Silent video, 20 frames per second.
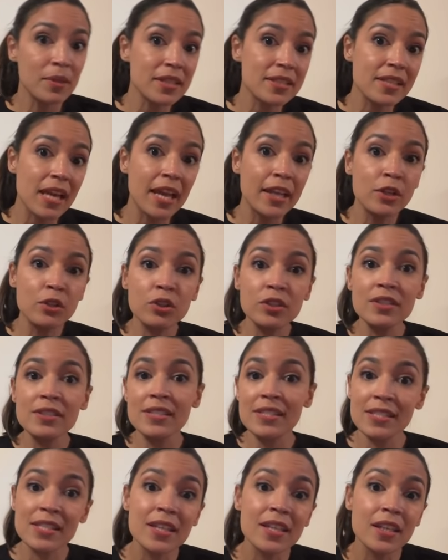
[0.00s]
because I
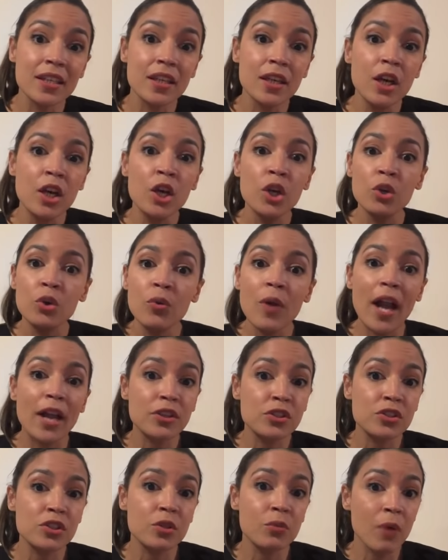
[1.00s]
couldn't see who
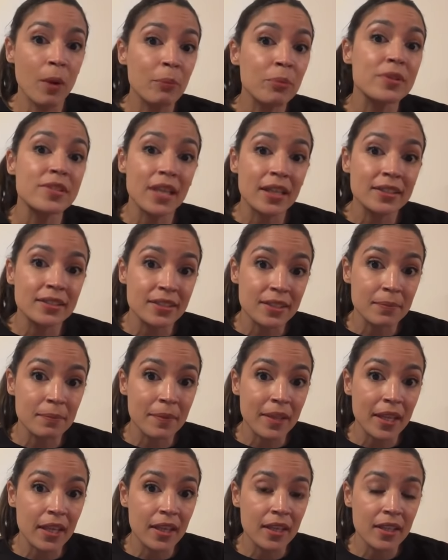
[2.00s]
actually represented
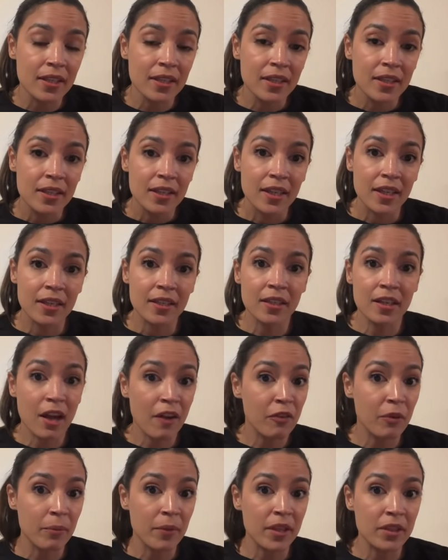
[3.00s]
me in
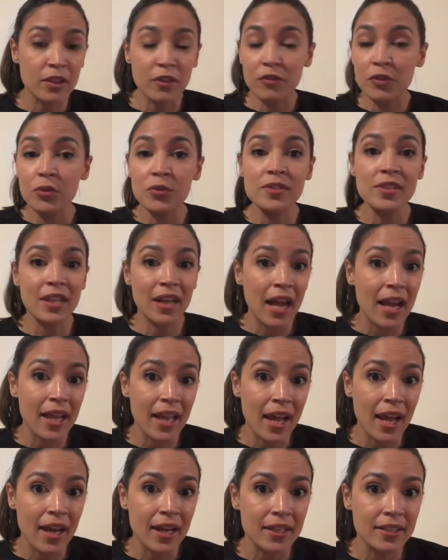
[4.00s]
government, the views that I
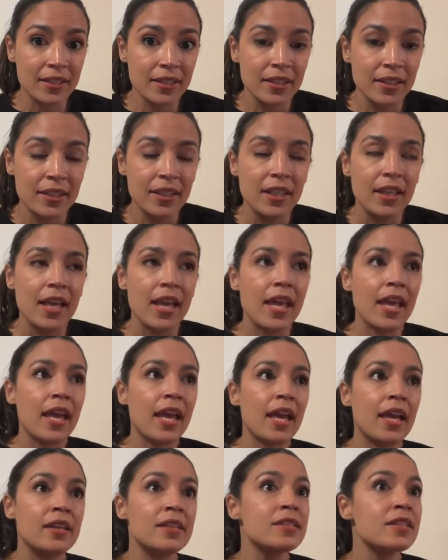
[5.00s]
had.
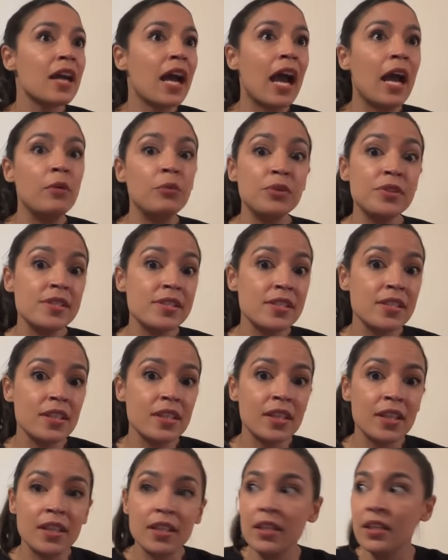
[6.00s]
And I would
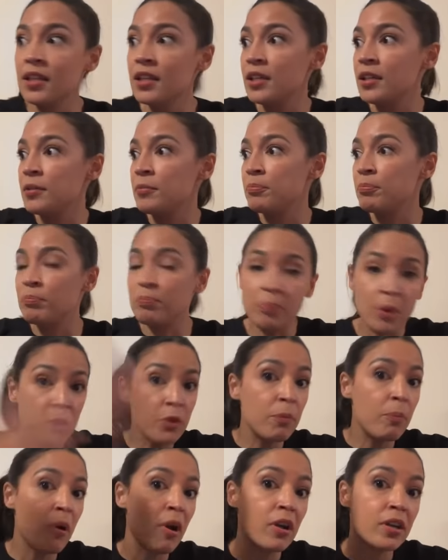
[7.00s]
see
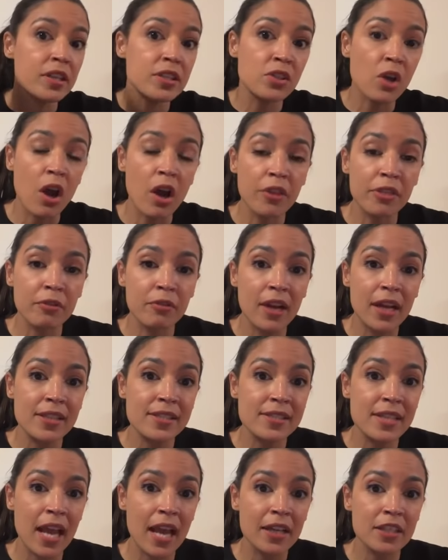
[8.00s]
both parties
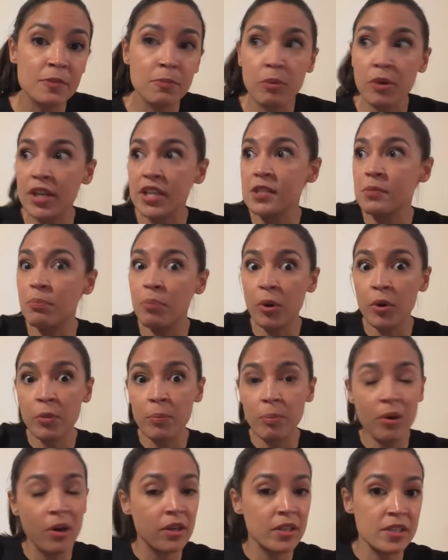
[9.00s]
authorize tax breaks,
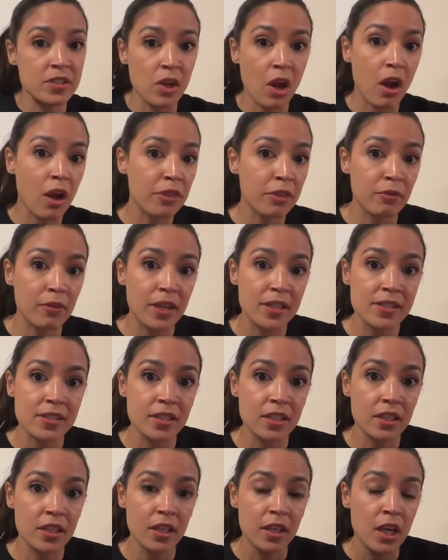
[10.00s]
both parties authorize
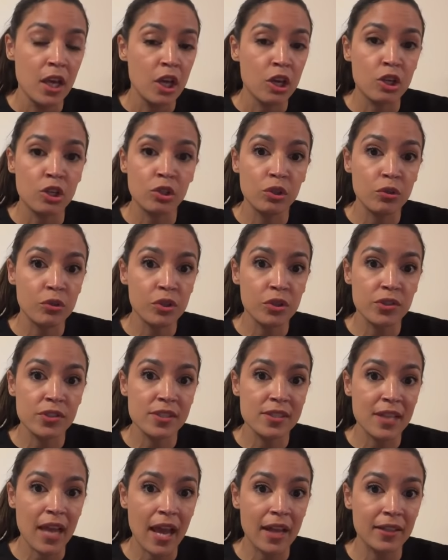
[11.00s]
the colonial
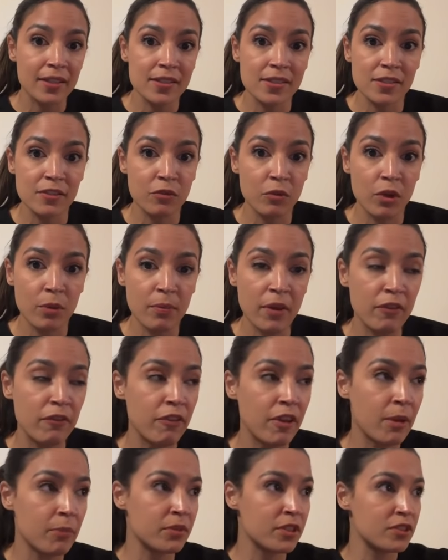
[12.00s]
status of where my
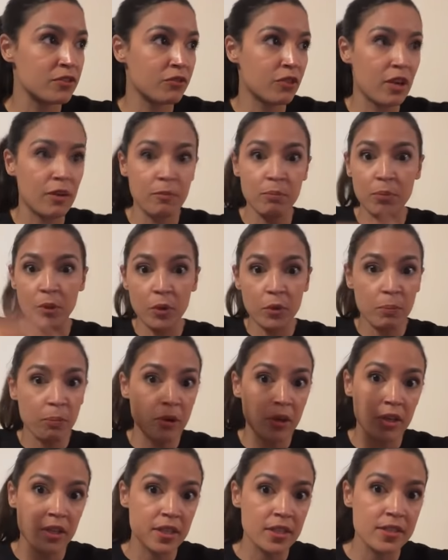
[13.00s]
family's from, both
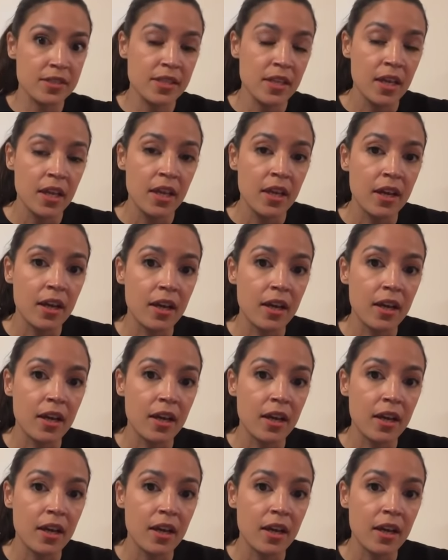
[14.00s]
parties,